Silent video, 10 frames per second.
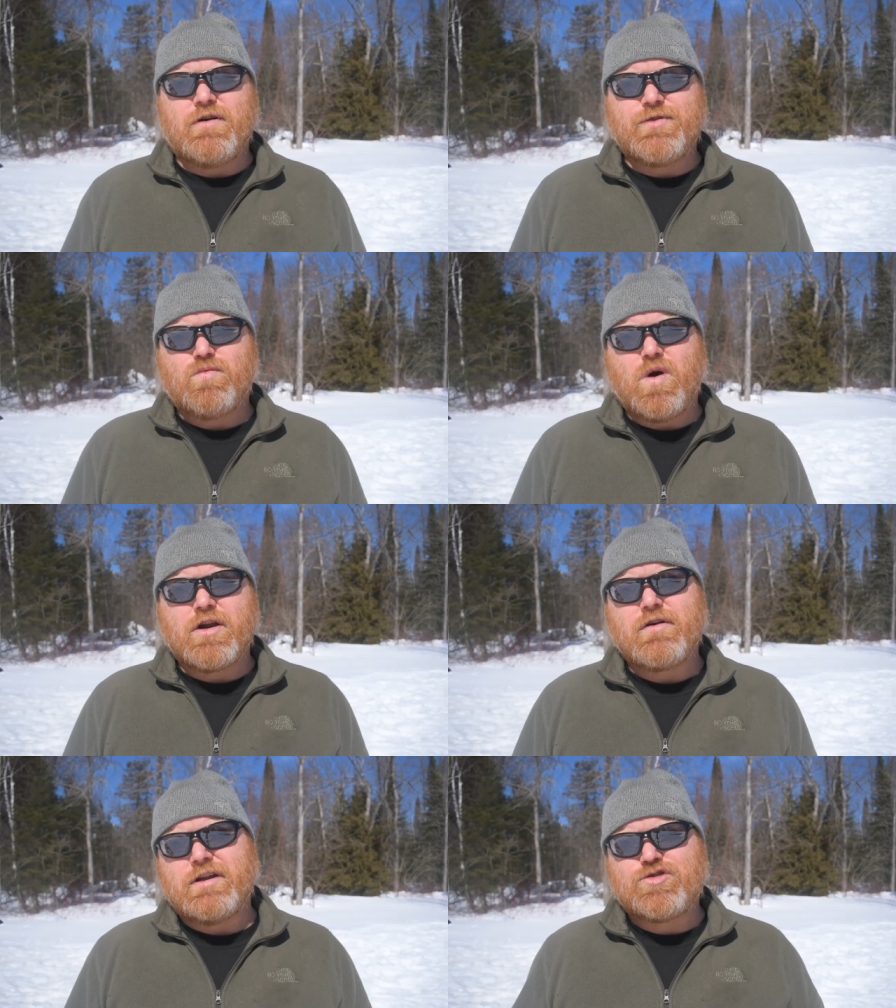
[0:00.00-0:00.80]
of the
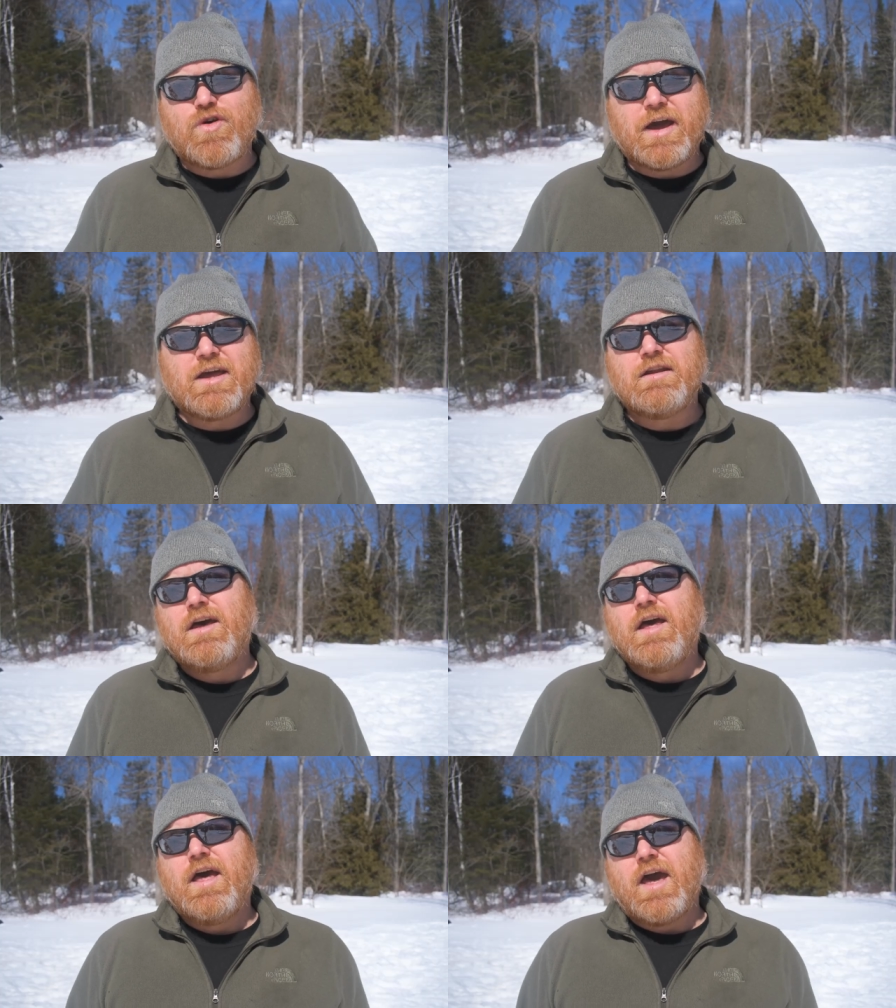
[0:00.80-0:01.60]
water and track it.
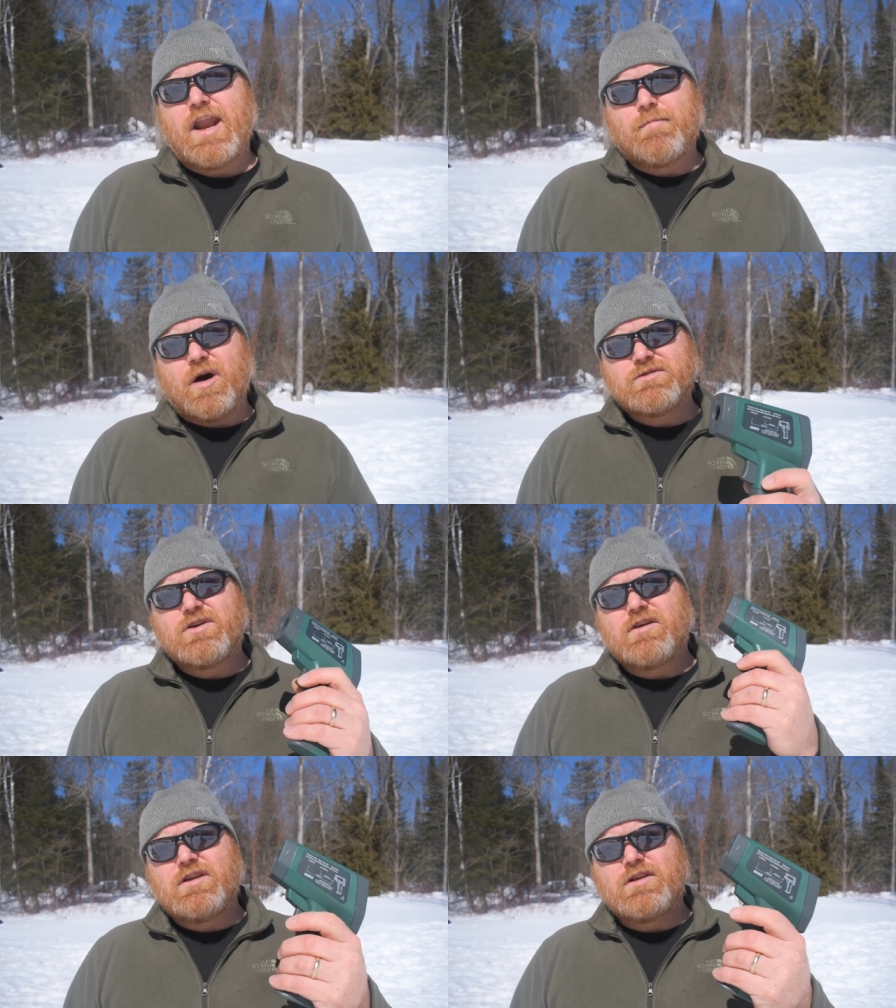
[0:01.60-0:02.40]
And I'm
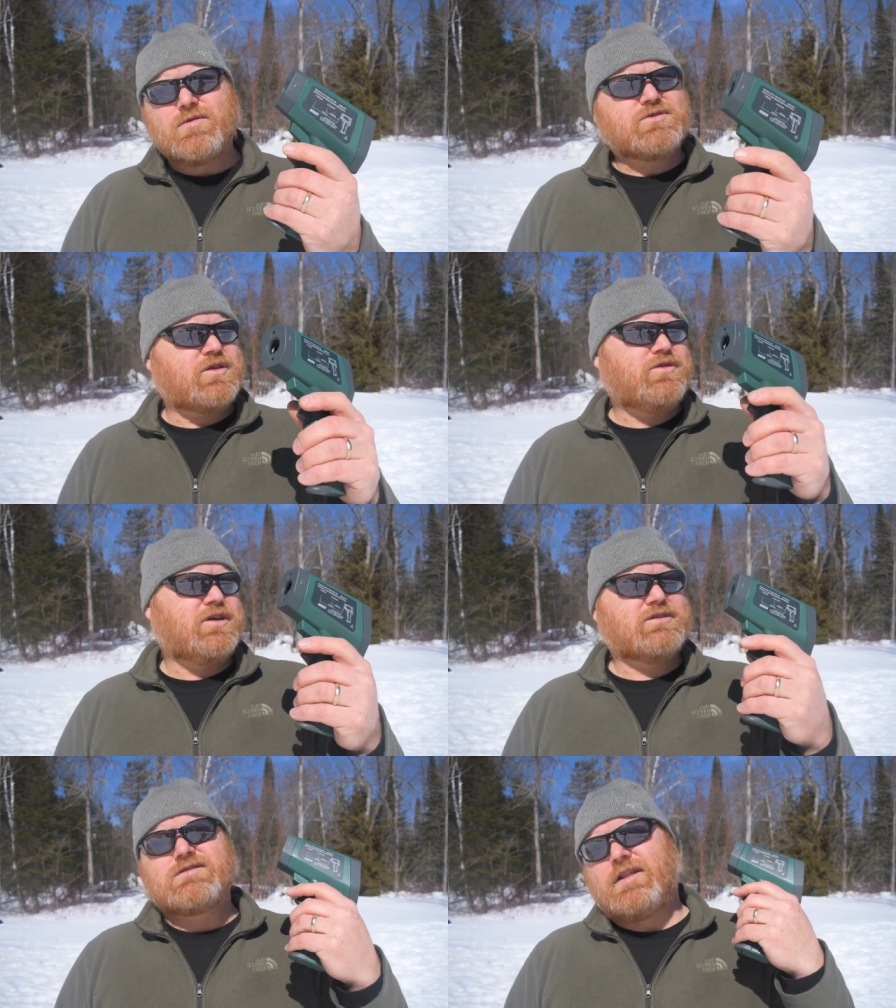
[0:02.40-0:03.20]
also going to use
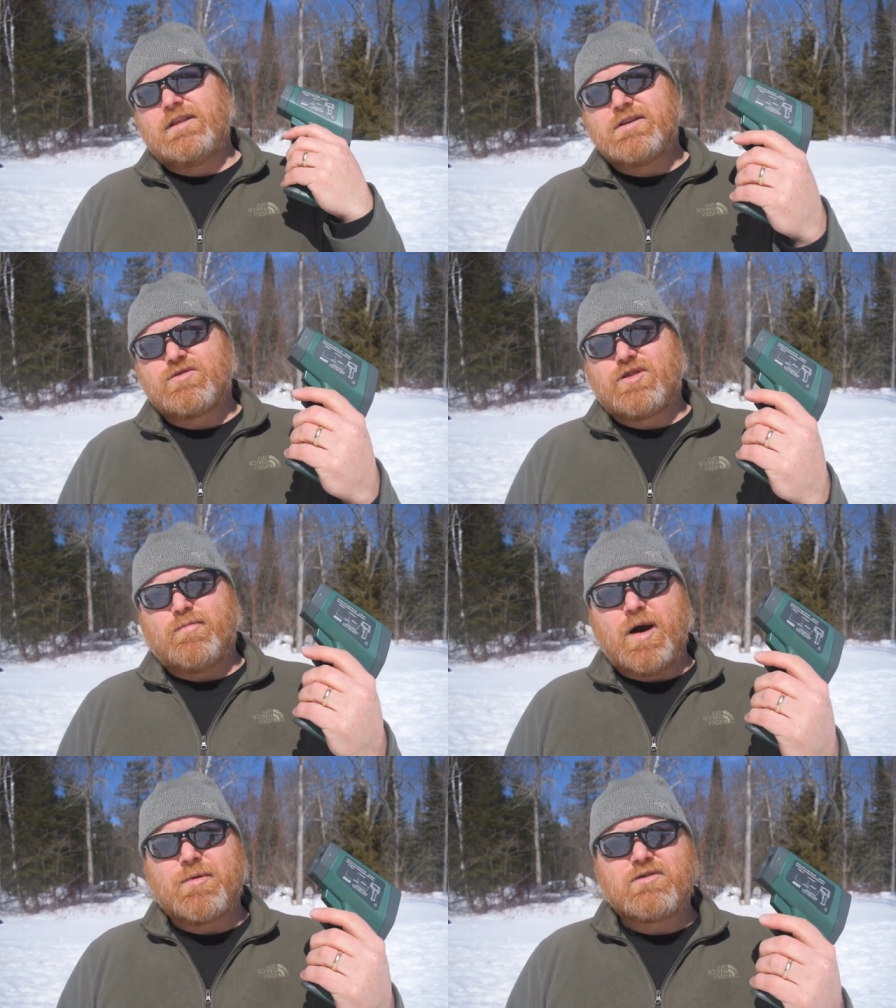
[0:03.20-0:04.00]
this laser
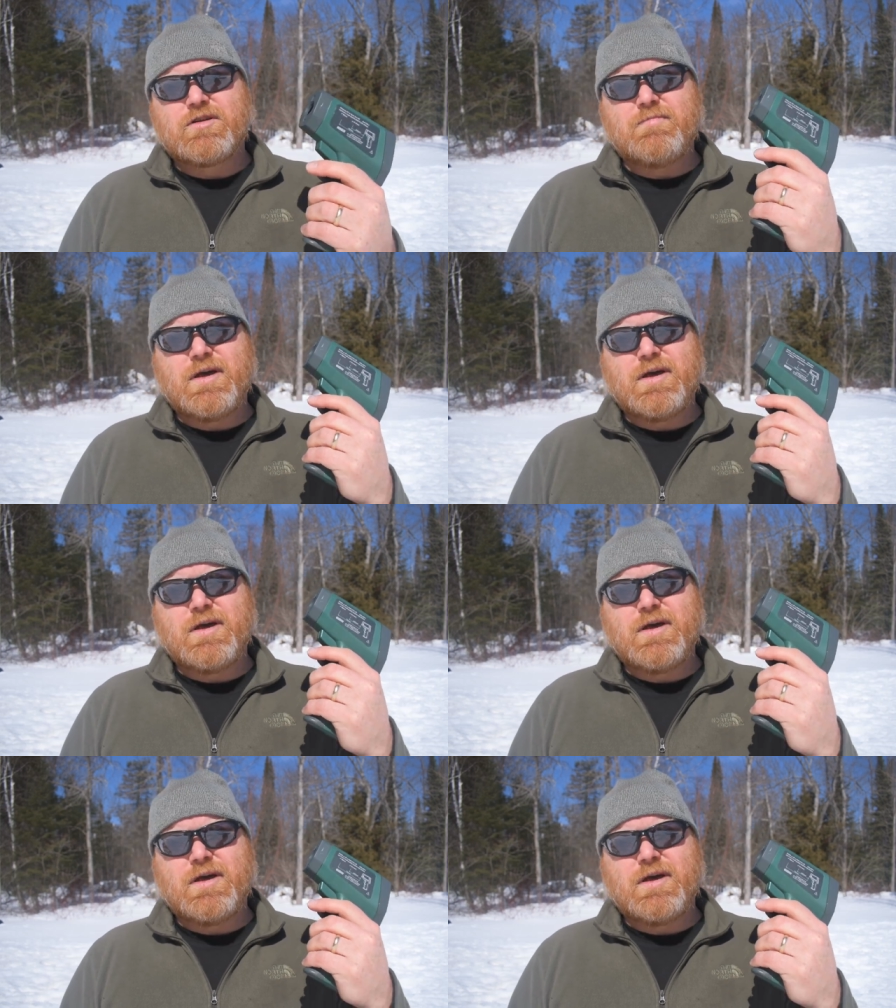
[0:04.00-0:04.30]
thermometer to